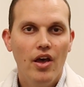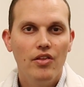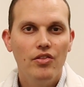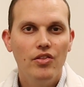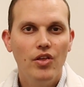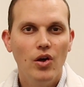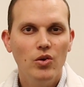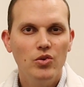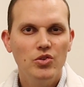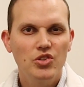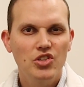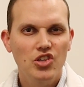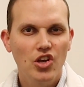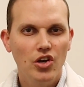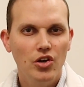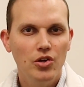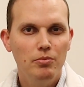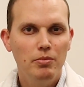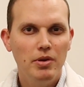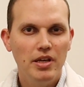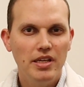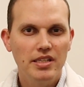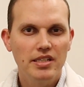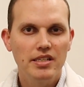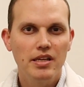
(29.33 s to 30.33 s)
Those
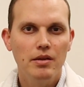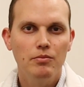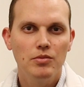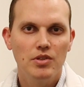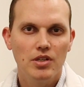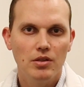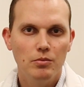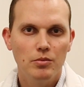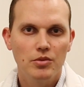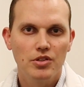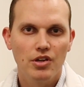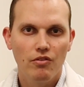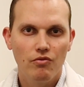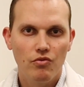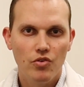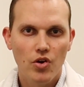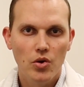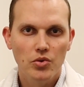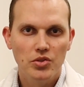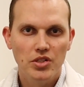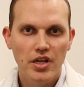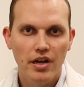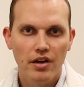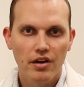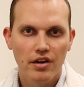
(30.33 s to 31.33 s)
could be symptoms of
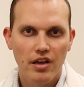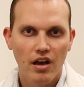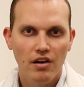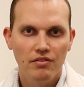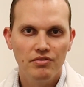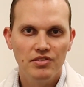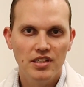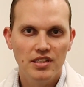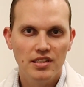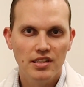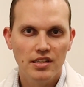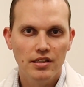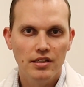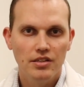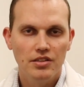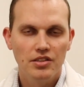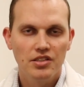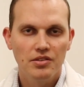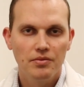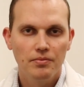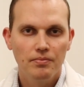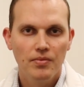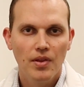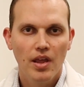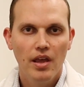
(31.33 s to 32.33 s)
rotator cuff
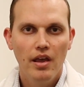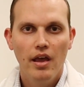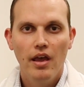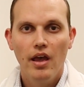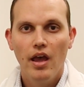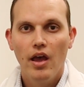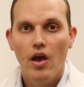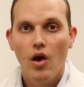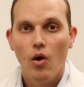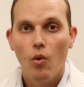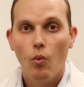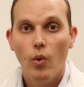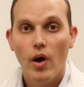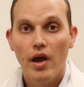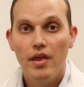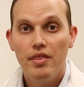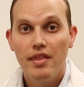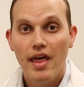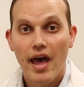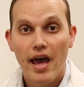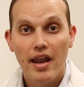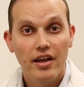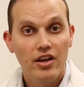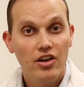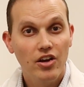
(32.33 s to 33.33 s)
disease. When
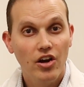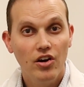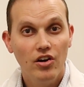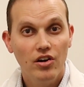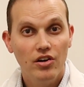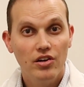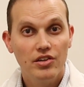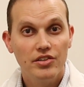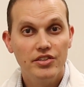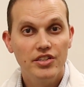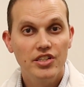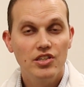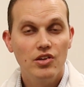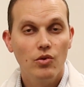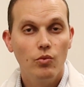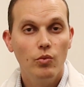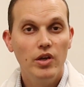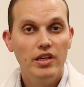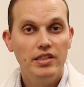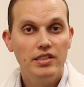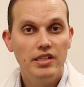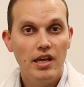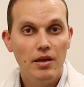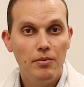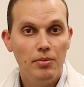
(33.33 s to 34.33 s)
that occurs,
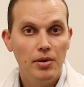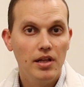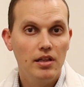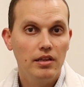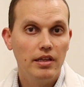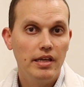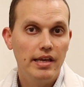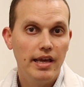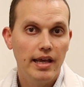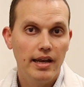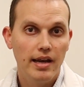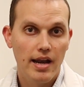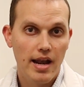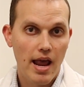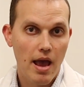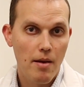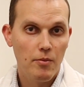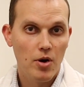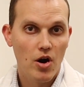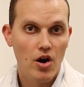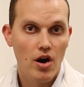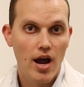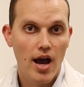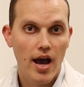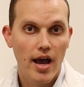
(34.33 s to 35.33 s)
we typically get an
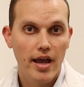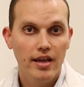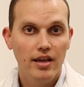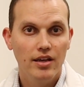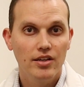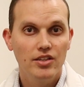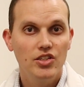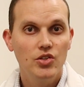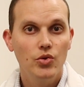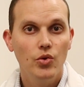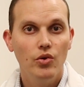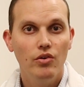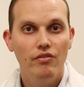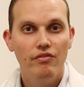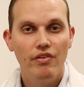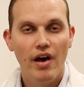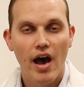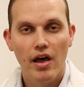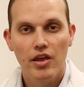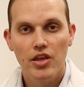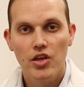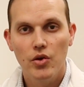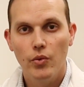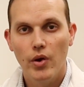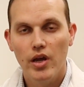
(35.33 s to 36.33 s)
MRI to
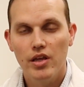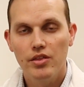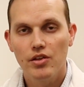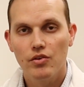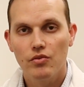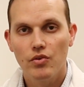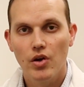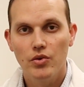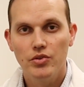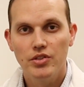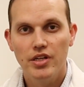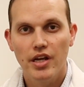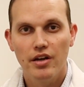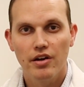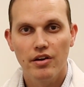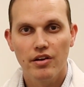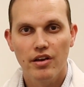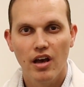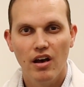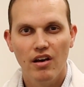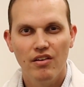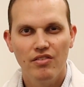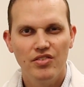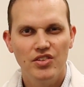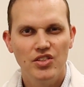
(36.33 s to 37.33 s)
evaluate the rotator
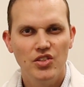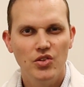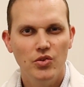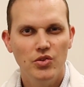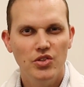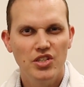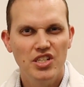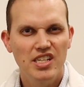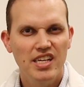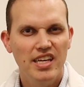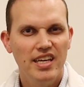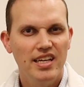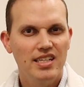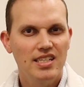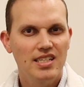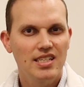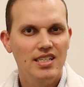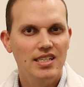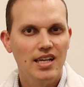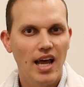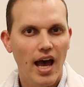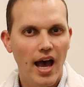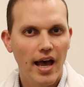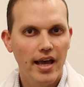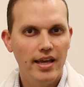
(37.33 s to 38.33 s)
cuff to see its
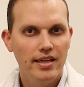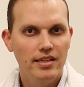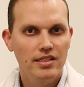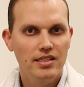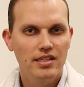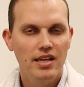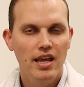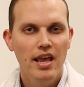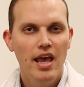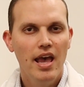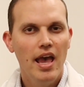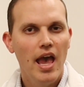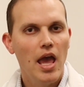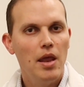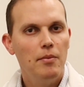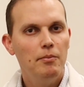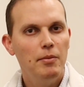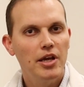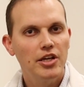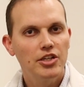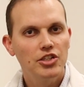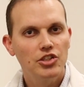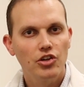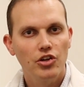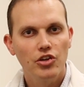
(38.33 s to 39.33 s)
size and
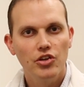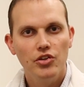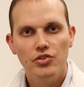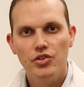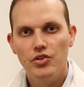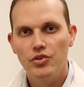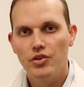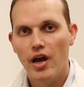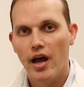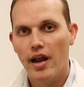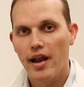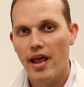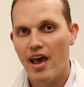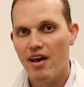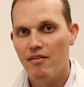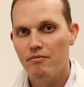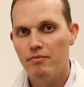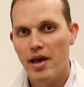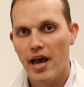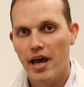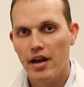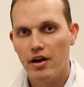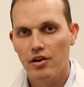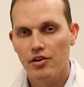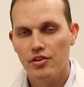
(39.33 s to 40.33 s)
make sure you do not have
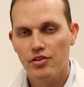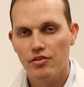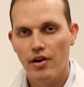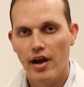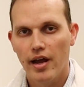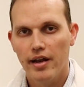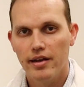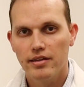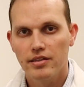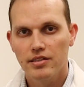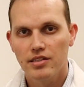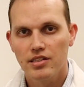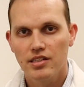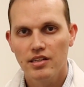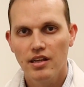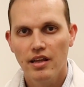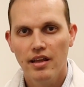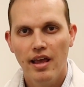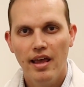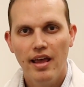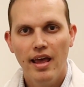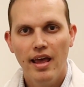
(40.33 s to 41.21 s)
bad arthritis.